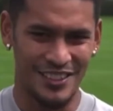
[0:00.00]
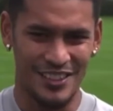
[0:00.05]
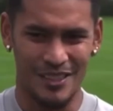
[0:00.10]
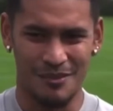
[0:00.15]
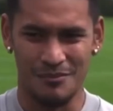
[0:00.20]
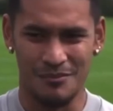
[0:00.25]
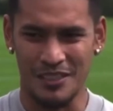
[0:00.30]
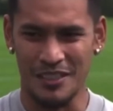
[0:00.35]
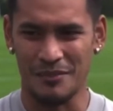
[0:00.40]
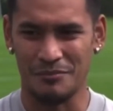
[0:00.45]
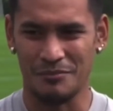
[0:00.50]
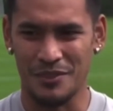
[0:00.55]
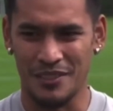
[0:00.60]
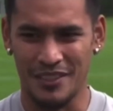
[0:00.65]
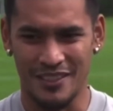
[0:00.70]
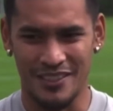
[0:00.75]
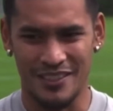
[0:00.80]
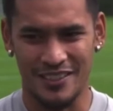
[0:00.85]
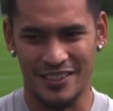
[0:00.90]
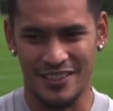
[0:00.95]
scrap on
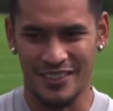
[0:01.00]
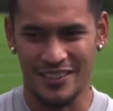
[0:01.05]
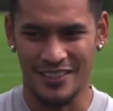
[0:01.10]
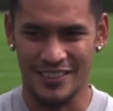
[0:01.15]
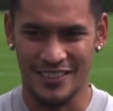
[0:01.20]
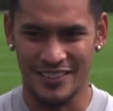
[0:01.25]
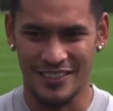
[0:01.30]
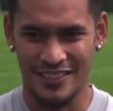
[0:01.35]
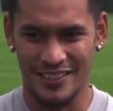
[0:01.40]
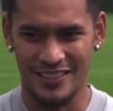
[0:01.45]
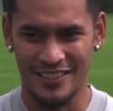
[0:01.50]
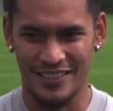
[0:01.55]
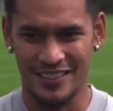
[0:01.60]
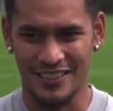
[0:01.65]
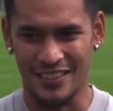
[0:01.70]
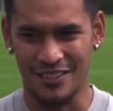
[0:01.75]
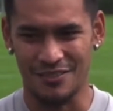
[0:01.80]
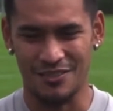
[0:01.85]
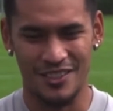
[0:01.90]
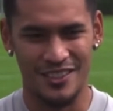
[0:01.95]
17th,
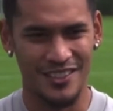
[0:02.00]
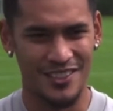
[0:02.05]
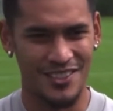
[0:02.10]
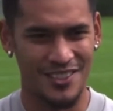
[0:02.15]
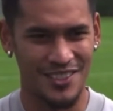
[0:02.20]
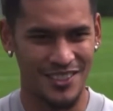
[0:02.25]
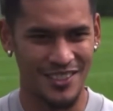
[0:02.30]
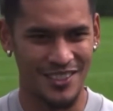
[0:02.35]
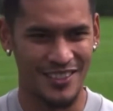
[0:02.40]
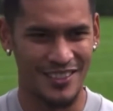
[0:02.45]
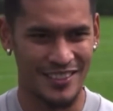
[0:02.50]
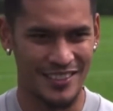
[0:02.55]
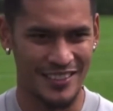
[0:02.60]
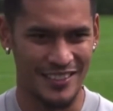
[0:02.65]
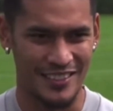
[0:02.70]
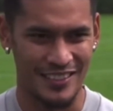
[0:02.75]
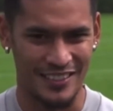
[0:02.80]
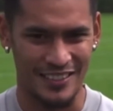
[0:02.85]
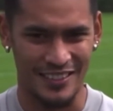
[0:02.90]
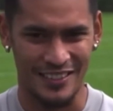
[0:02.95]
this
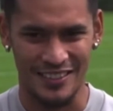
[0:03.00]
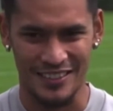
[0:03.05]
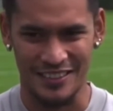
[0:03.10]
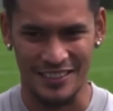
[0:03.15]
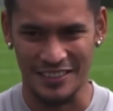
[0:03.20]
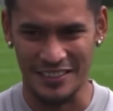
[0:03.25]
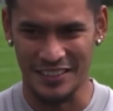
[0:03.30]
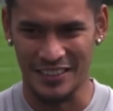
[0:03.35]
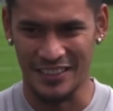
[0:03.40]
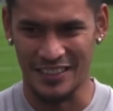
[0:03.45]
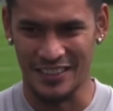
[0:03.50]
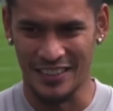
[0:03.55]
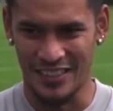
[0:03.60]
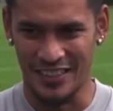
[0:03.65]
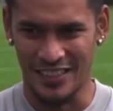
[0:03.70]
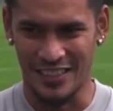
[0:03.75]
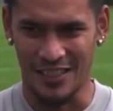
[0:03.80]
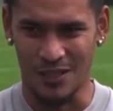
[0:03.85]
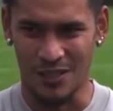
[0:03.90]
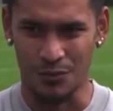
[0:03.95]
situation could have been a
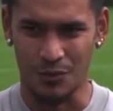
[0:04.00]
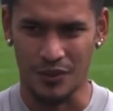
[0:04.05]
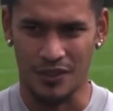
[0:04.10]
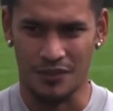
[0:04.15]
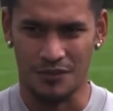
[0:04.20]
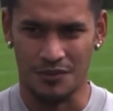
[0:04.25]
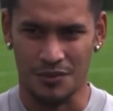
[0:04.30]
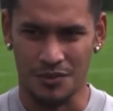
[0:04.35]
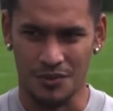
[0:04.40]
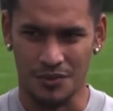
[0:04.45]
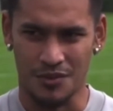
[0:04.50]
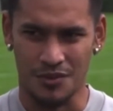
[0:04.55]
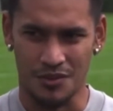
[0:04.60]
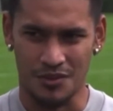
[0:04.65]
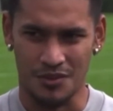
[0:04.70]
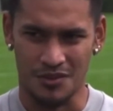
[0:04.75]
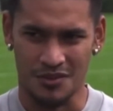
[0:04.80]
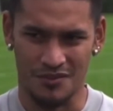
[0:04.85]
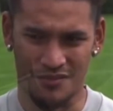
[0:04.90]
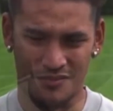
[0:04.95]
whole lot worse
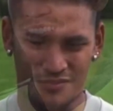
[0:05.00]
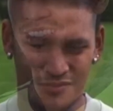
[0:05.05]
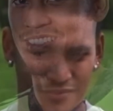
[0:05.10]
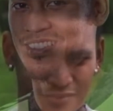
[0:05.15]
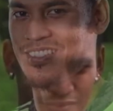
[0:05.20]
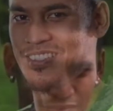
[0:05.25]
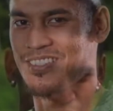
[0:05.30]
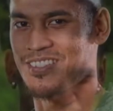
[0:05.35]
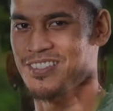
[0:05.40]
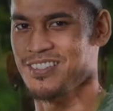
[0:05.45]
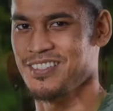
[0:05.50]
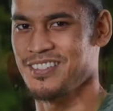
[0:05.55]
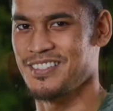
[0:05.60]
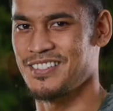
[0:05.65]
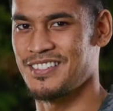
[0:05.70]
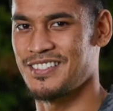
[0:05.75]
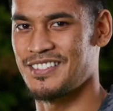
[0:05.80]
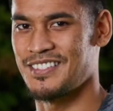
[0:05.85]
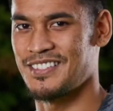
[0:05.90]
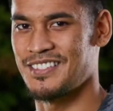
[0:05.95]
if it wasn't
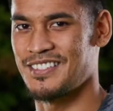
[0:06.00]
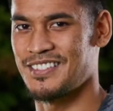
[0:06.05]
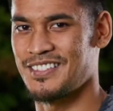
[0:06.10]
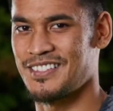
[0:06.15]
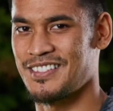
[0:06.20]
for their short